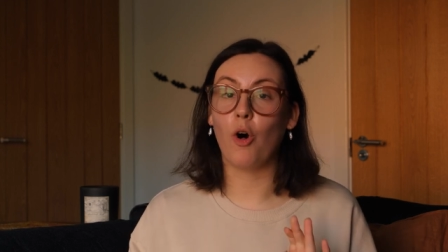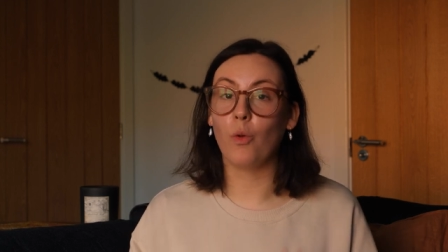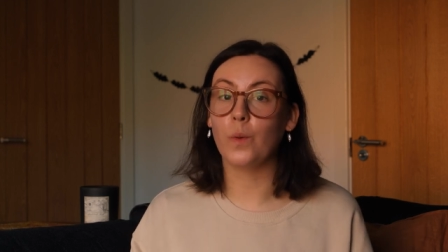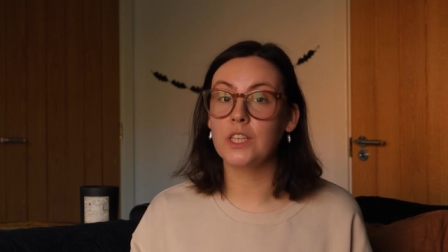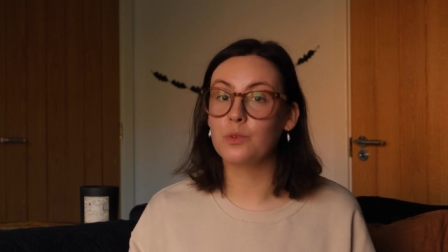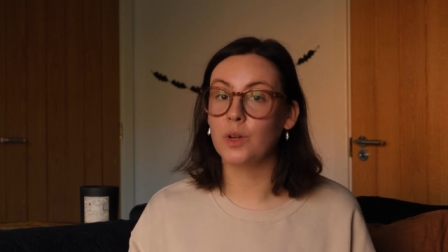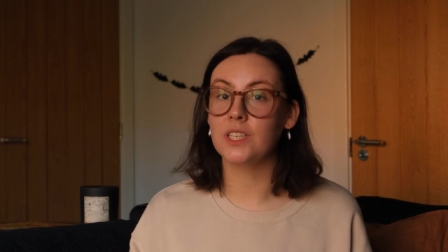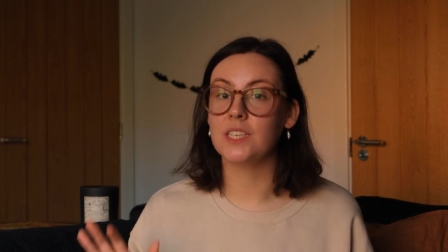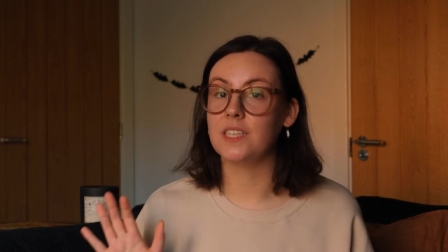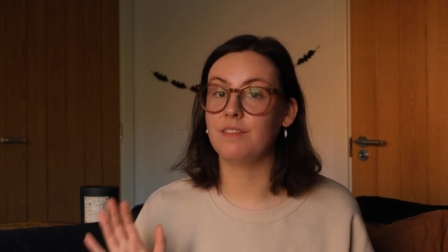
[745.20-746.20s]
always
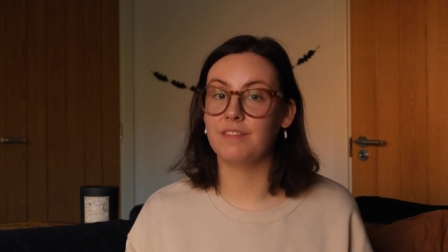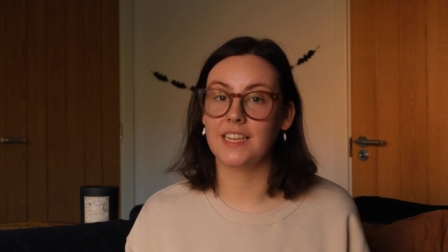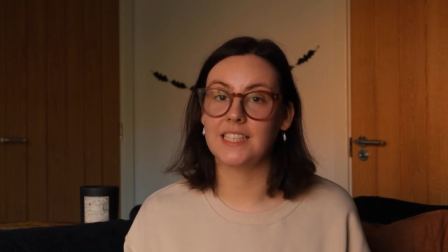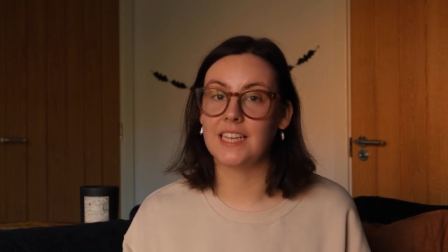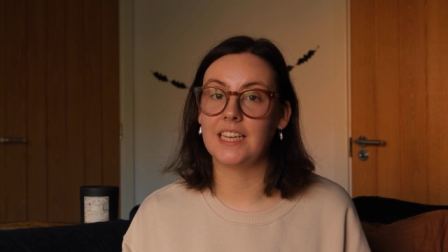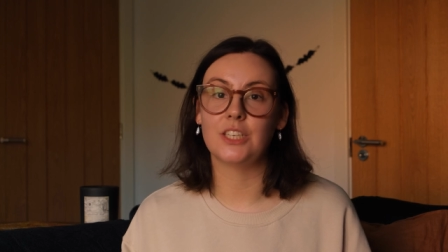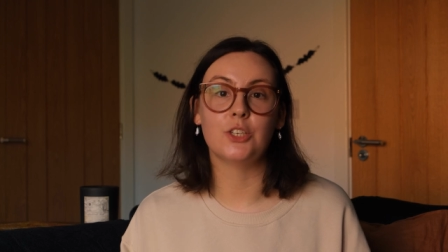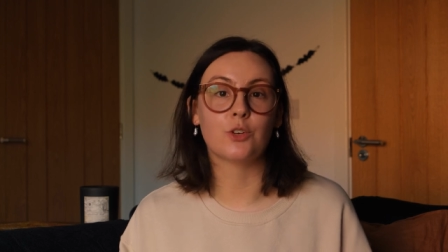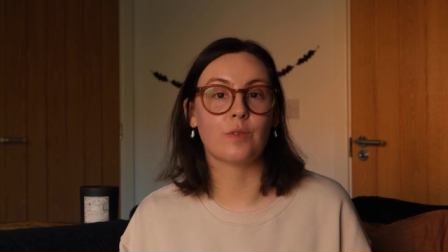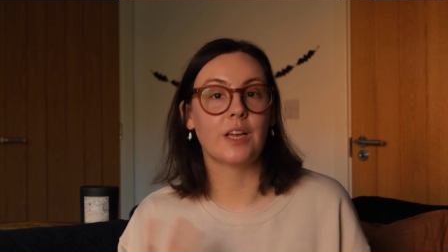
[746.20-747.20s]
wanted to visit
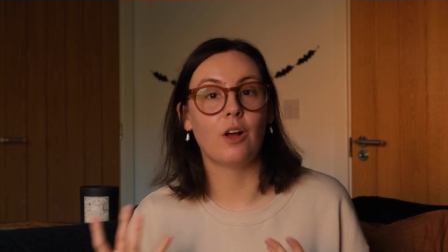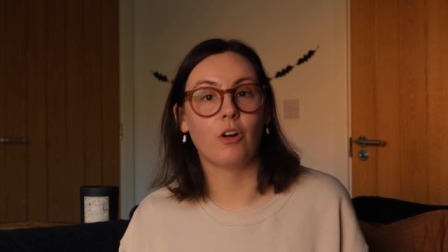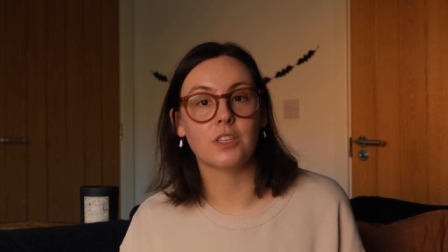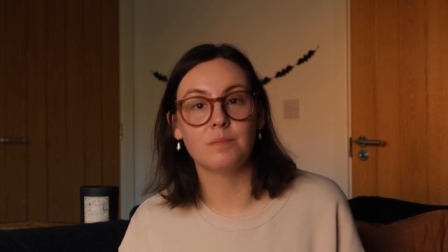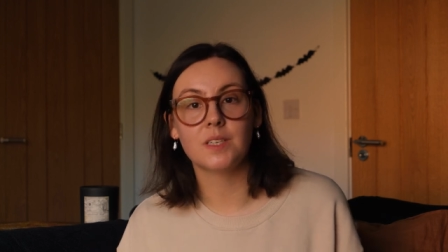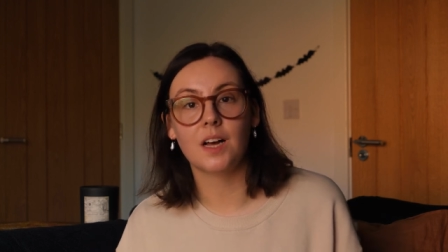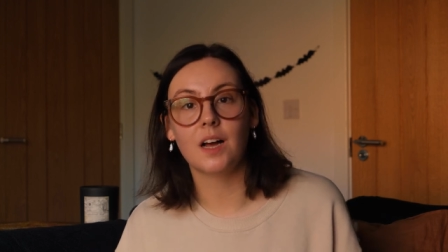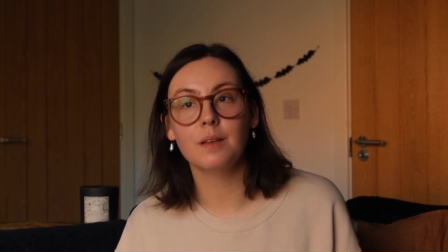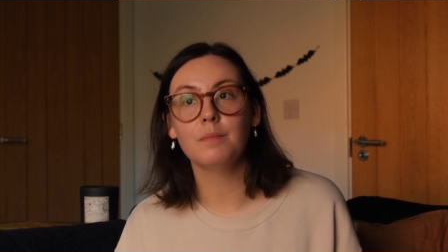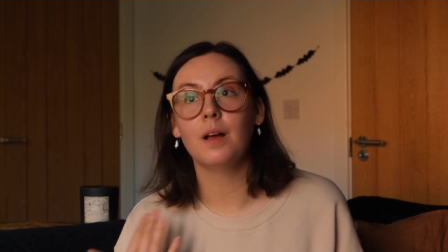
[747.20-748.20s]
during autumn
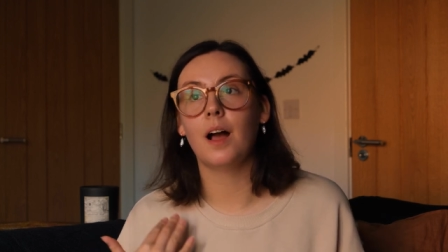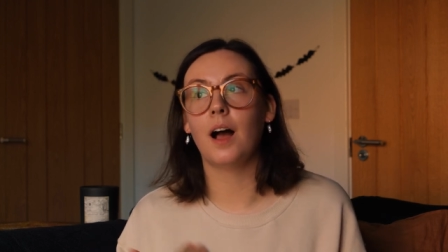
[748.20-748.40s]
time.